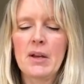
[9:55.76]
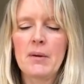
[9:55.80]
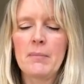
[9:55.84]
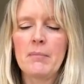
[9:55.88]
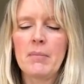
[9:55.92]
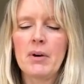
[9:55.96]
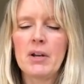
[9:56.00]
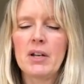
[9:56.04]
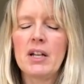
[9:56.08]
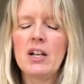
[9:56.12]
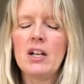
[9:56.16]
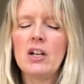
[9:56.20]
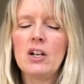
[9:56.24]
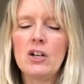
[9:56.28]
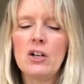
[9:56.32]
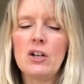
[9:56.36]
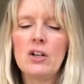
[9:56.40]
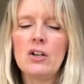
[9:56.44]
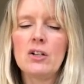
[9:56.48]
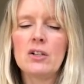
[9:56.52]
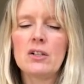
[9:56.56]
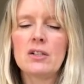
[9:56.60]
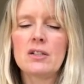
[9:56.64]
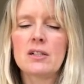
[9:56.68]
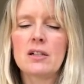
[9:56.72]
But it
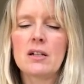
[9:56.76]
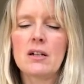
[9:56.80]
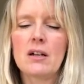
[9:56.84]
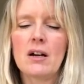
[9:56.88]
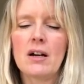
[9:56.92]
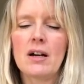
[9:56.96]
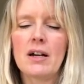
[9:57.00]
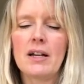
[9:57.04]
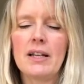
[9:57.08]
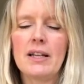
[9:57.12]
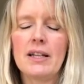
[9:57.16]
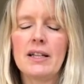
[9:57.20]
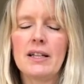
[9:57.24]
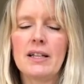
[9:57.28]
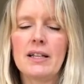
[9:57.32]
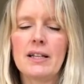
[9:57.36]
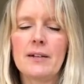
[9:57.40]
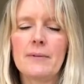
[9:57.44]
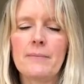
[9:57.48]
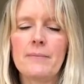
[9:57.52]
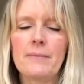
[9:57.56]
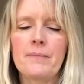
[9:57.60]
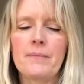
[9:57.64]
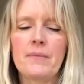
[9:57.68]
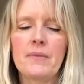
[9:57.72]
looks like
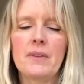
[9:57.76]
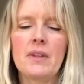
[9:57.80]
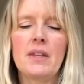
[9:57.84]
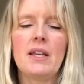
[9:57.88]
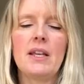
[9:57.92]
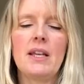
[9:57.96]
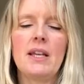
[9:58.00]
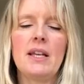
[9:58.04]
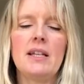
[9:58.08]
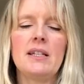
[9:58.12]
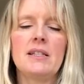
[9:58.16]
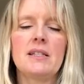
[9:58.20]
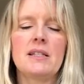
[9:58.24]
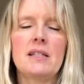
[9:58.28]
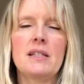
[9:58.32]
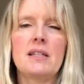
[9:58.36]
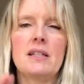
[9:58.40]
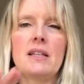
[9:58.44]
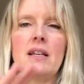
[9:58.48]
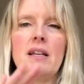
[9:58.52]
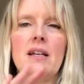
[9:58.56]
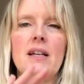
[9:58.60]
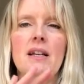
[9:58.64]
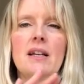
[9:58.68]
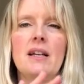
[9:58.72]
it's
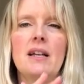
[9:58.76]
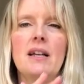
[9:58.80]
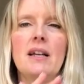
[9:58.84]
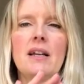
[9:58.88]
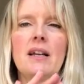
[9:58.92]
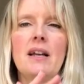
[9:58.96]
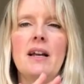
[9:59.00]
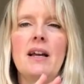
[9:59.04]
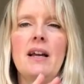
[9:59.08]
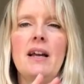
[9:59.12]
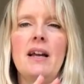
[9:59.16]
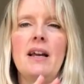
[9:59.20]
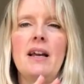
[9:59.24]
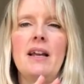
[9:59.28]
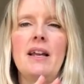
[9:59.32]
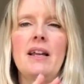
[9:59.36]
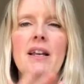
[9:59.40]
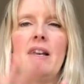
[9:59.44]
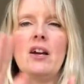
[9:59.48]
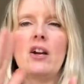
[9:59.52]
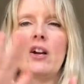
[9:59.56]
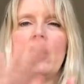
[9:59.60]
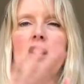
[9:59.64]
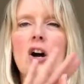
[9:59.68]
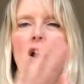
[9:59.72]

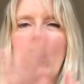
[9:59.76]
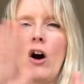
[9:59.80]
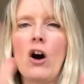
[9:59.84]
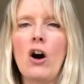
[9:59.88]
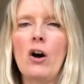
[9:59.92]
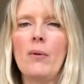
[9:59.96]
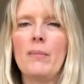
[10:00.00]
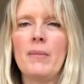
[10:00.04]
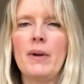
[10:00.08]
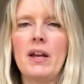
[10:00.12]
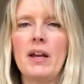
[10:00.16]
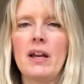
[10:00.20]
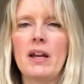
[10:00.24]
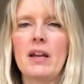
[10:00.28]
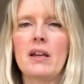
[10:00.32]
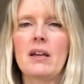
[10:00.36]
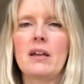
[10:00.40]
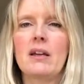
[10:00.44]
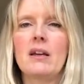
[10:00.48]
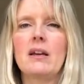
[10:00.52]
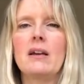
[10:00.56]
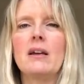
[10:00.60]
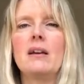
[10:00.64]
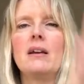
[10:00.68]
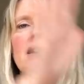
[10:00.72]
in a
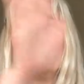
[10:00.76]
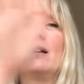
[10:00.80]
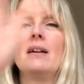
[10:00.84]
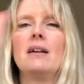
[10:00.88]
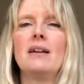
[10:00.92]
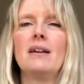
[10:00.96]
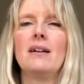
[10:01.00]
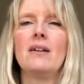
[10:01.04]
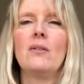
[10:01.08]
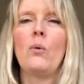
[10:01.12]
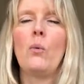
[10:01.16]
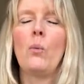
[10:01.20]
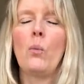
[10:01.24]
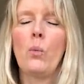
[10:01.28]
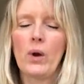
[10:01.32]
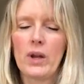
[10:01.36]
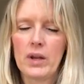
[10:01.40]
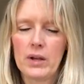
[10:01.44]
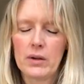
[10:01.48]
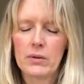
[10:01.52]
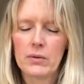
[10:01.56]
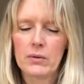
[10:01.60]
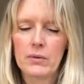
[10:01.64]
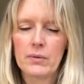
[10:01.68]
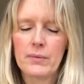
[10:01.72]
karmic
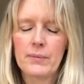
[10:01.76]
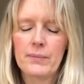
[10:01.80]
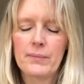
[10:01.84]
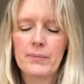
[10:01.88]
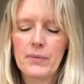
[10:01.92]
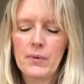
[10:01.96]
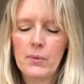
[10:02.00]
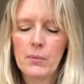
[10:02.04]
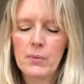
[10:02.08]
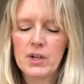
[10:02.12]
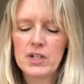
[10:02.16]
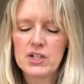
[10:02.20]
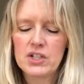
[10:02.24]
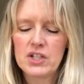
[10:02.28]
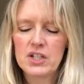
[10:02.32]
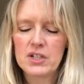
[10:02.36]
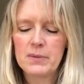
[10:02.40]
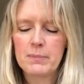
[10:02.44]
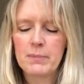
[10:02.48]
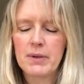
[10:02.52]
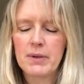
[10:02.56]
wheel, which is